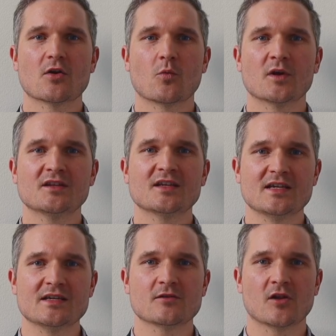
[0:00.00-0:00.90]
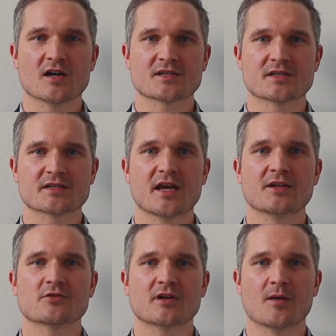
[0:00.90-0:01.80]
with the key clauses in your
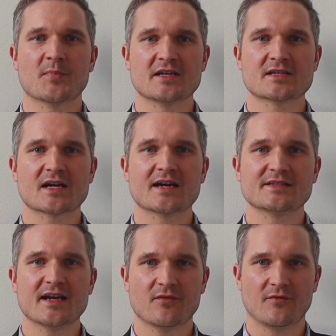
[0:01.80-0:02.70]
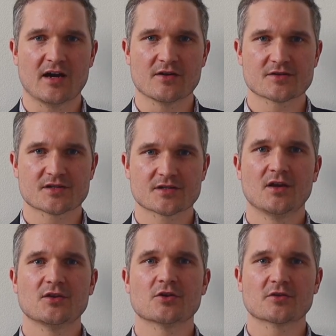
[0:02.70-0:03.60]
company's identifiers,
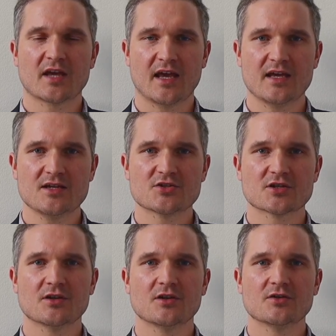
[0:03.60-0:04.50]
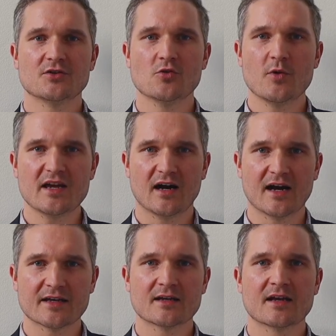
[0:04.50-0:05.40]
your cage,
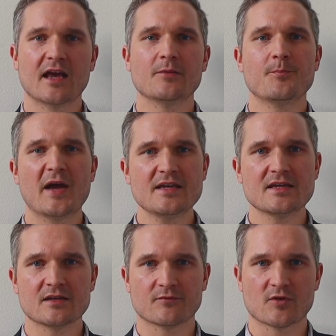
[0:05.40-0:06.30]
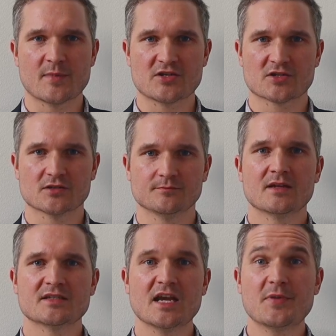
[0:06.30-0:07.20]
UEI, and banking information.
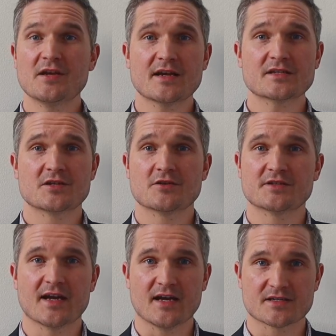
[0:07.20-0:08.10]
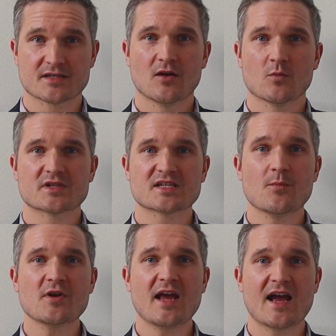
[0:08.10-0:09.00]
Tape it next to your desk. When
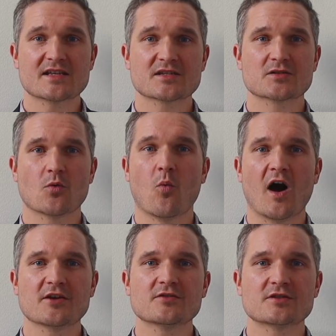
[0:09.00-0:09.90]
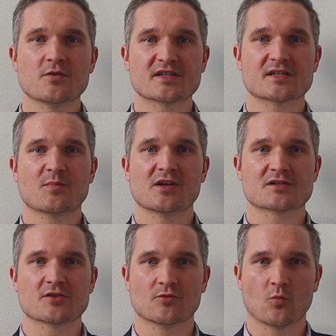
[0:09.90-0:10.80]
someone asks why you're doing something a
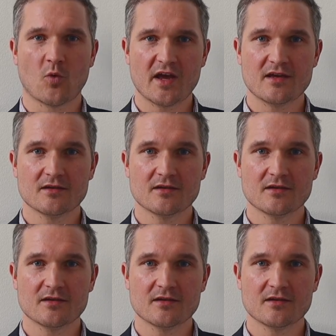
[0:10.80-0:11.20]
certain way,